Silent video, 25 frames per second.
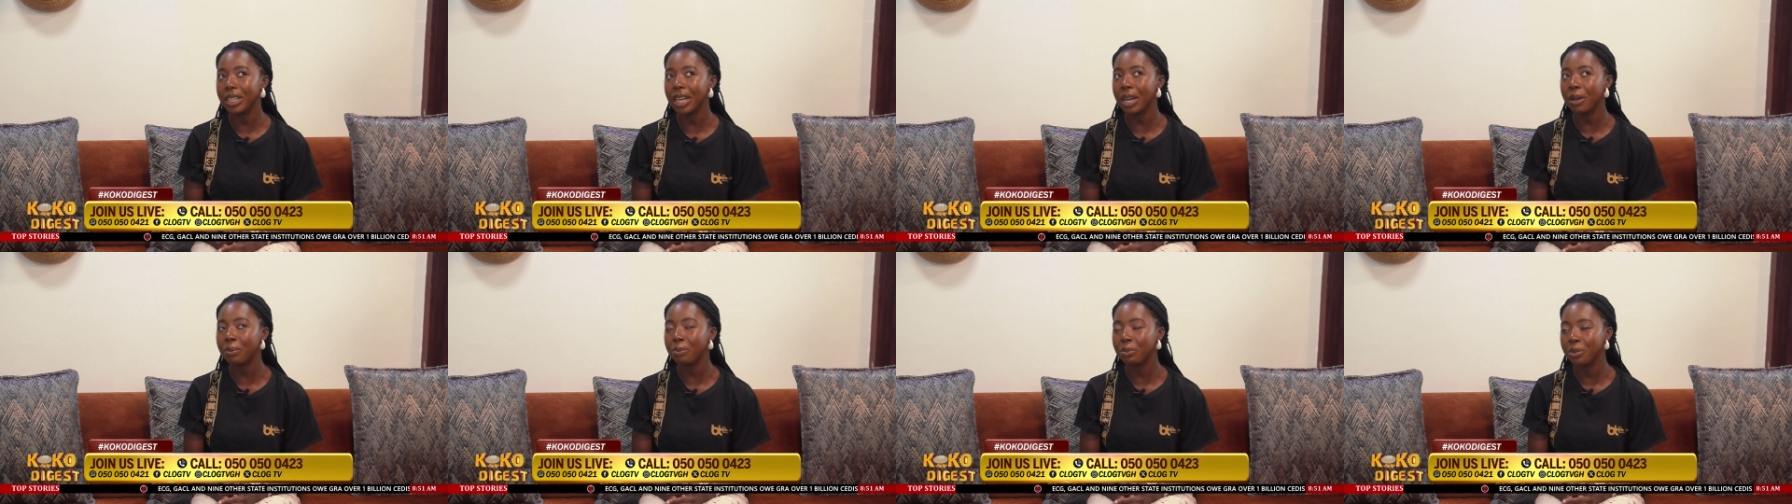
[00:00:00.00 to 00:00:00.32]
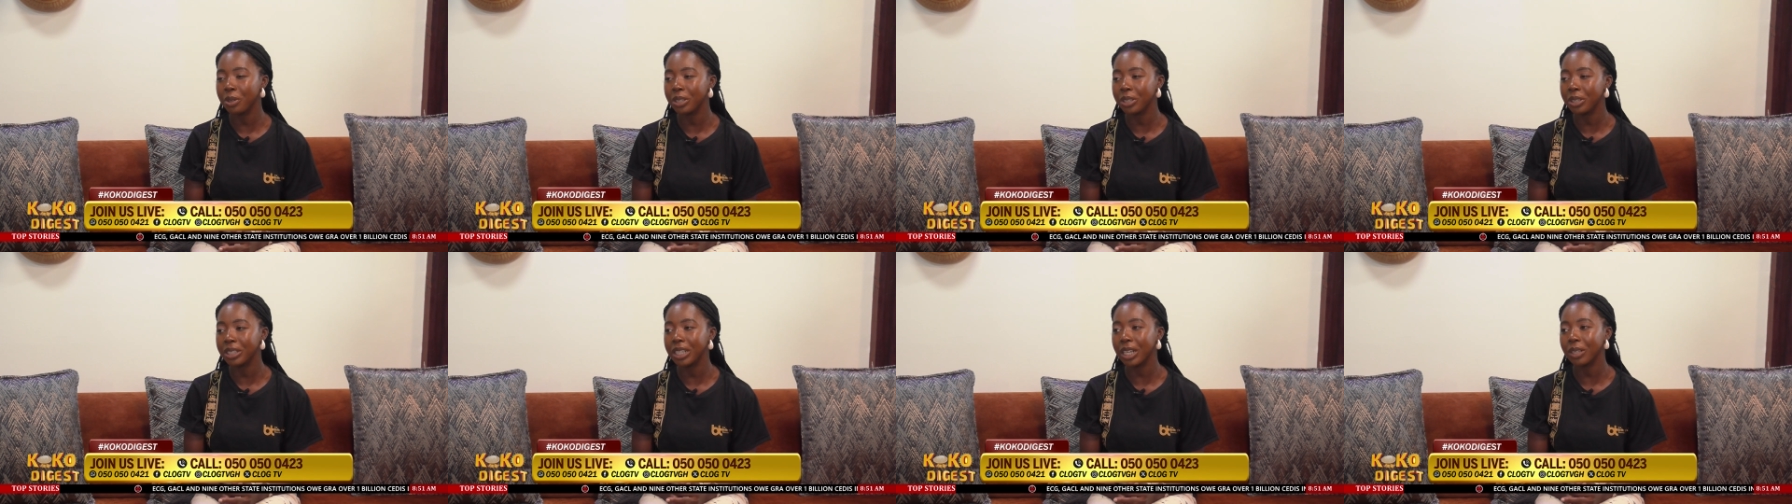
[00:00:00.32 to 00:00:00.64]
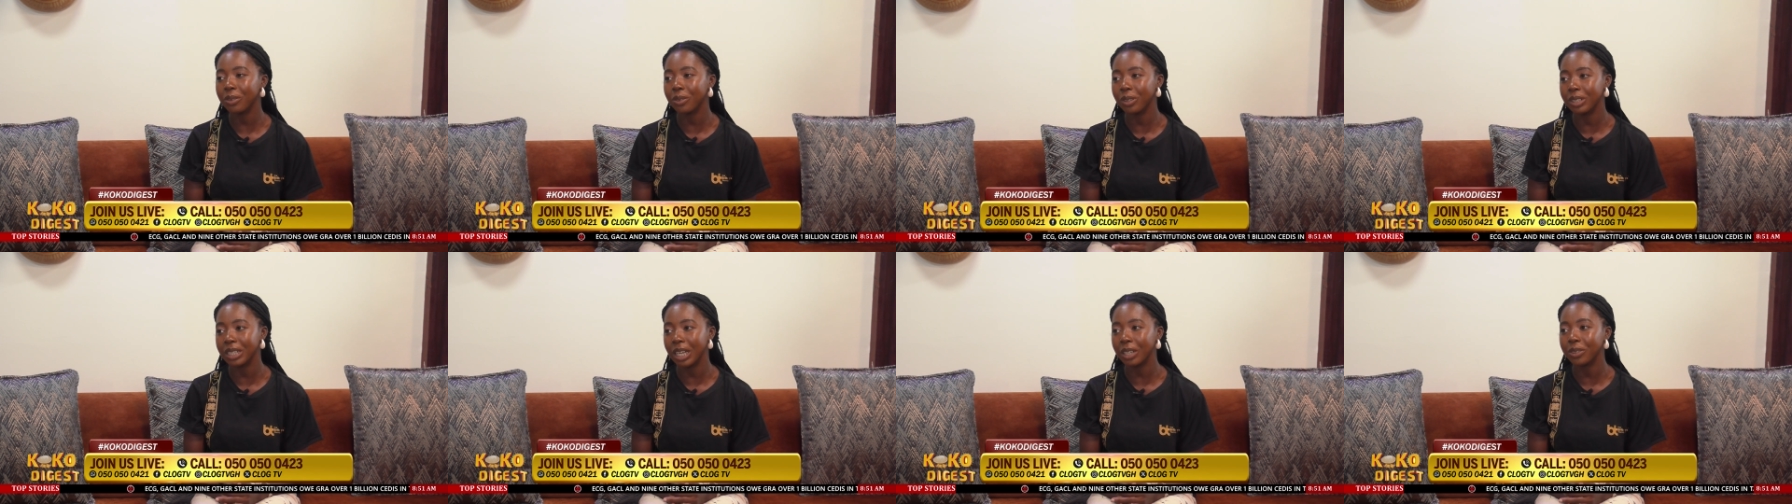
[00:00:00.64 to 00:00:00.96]
So that
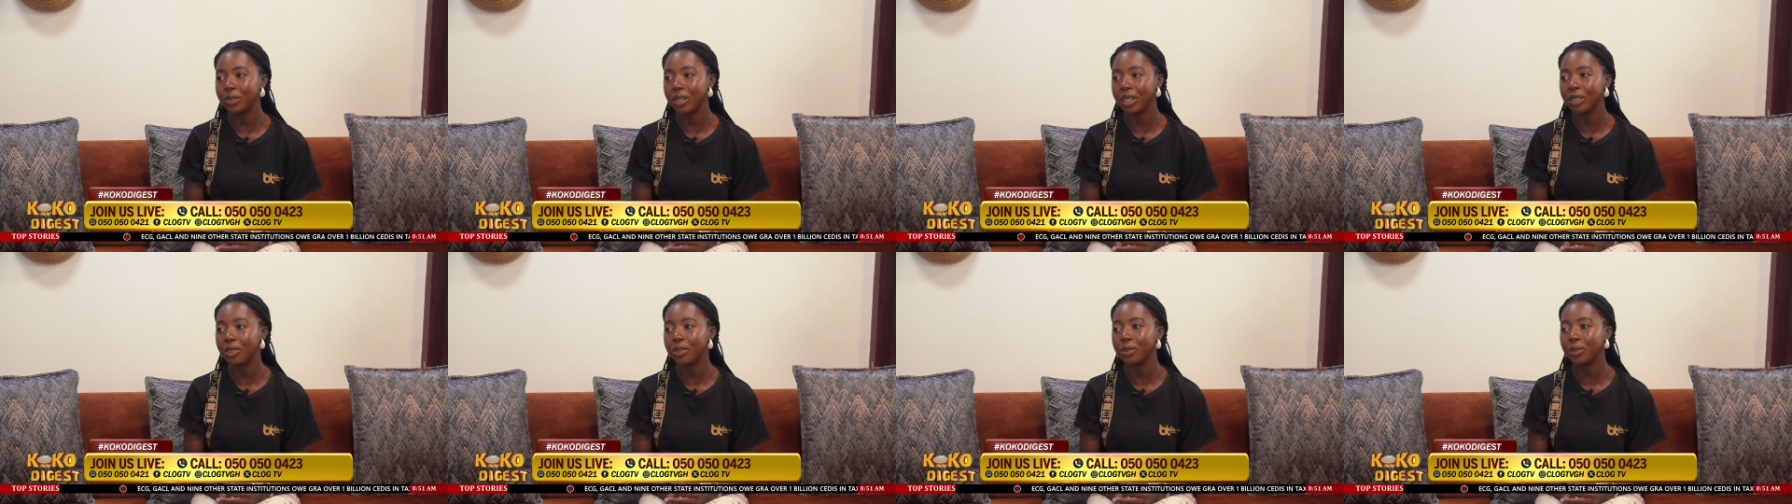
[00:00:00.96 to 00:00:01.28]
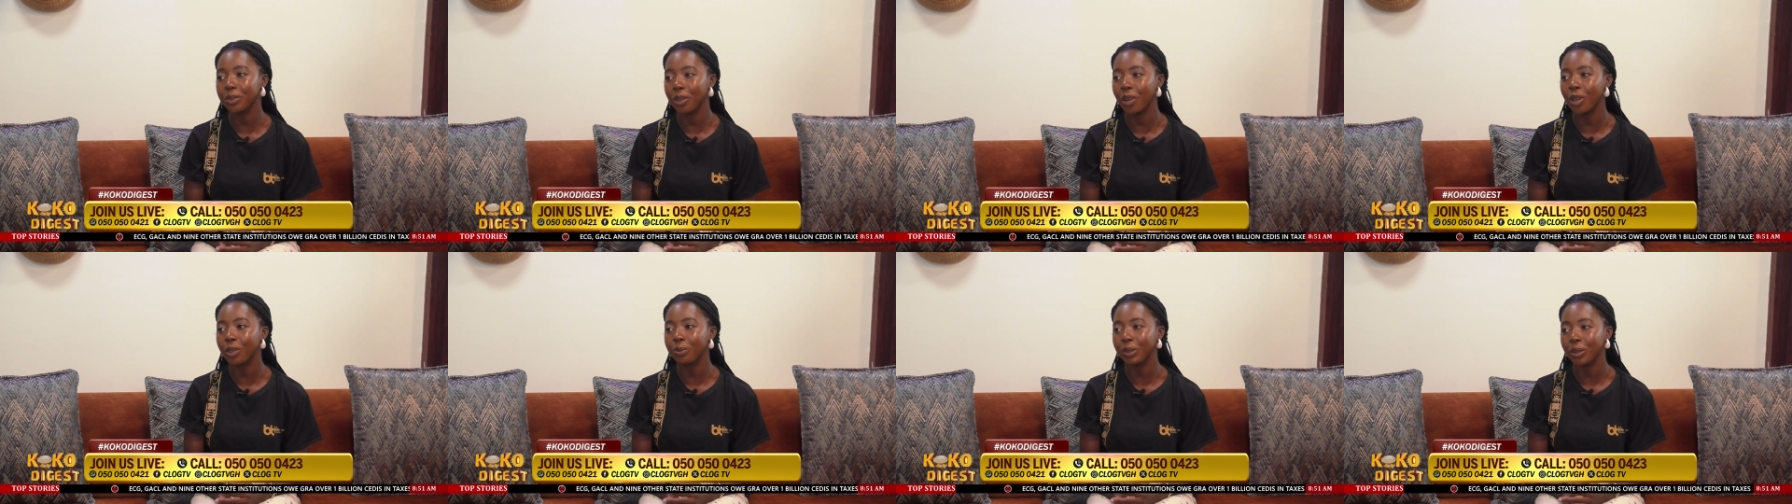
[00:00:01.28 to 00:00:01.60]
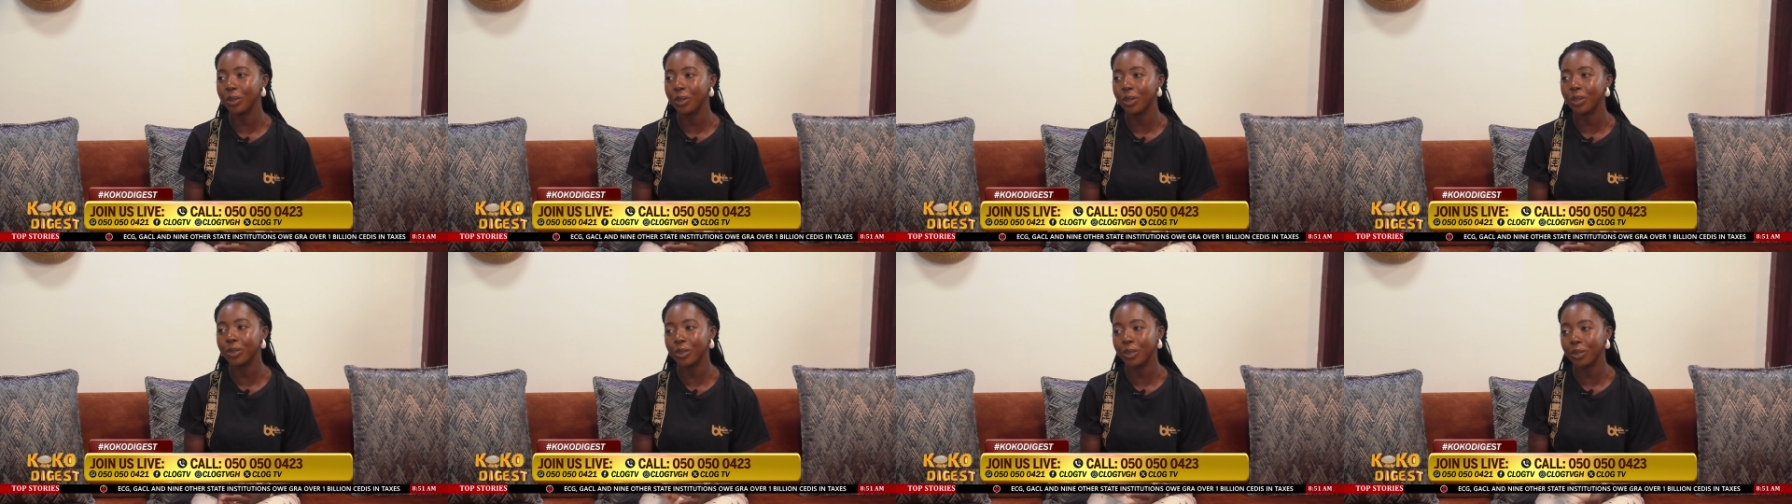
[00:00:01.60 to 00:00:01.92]
project was actually
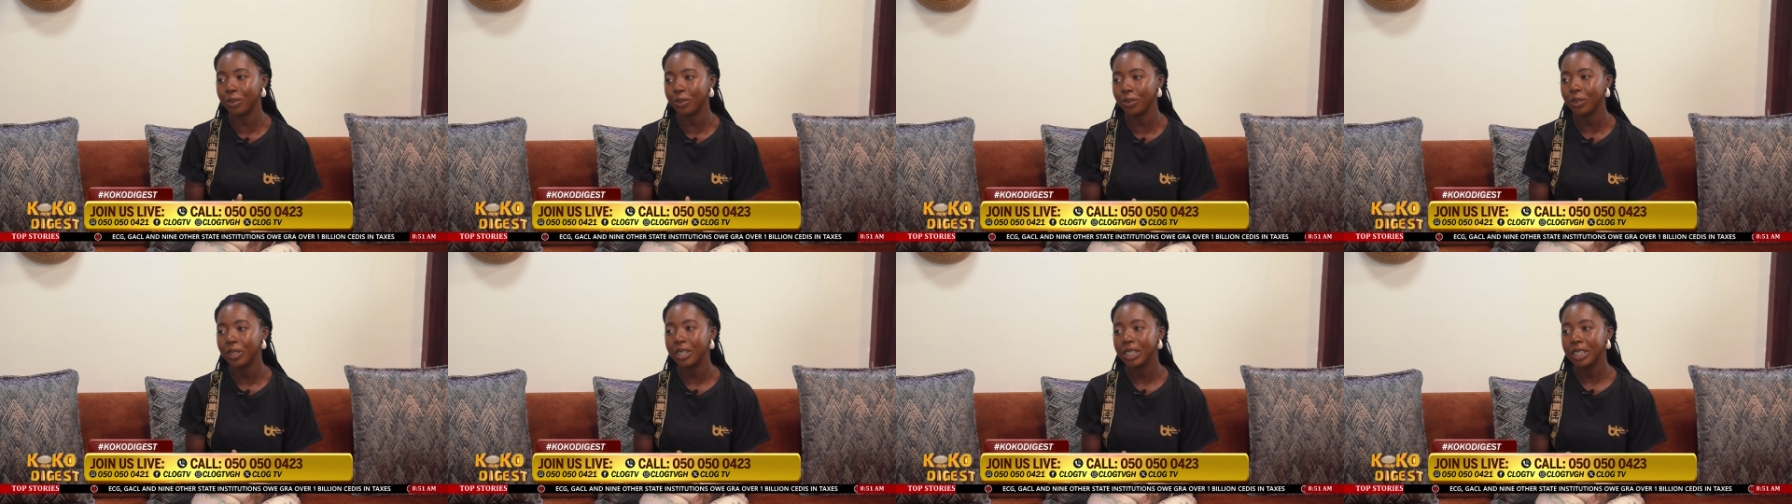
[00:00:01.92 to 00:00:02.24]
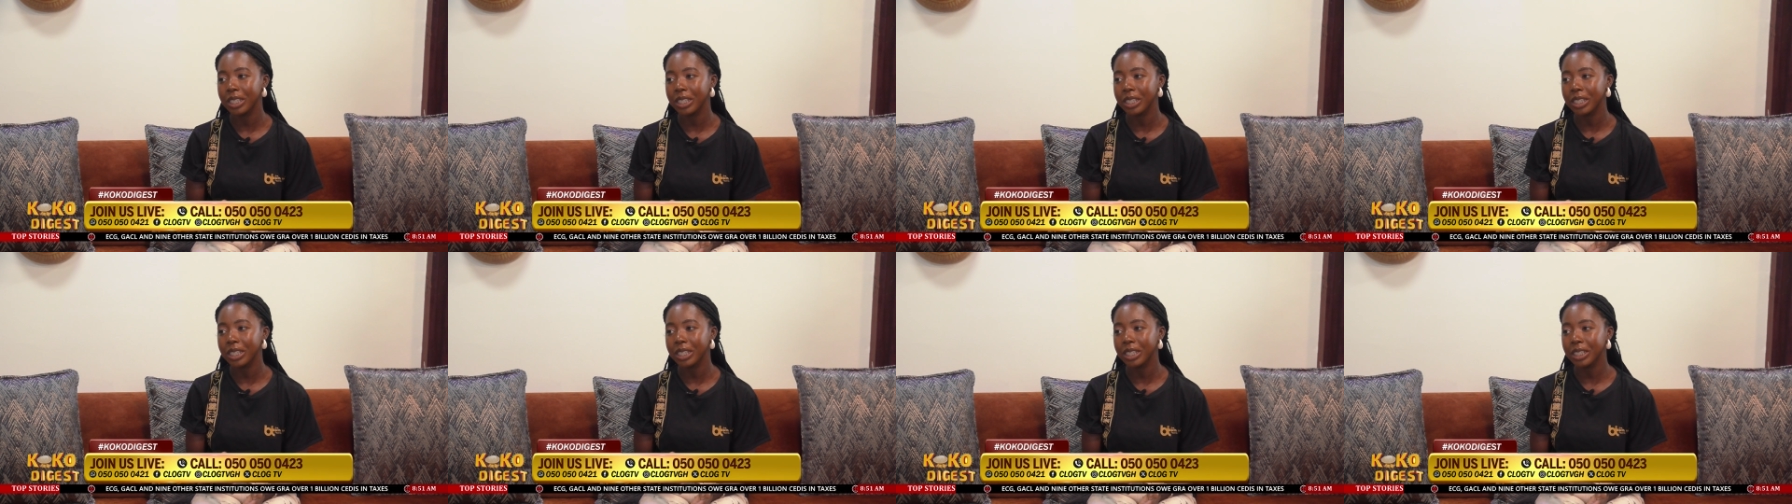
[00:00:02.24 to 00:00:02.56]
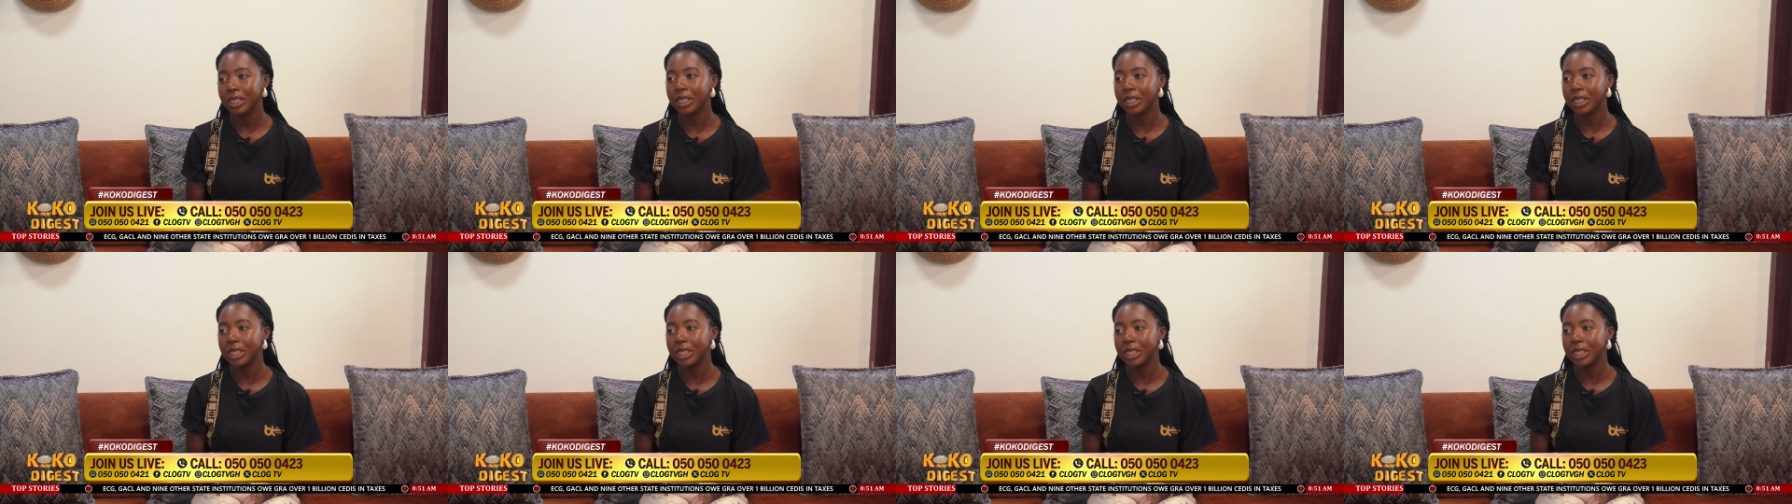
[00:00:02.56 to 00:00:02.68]
stalled because of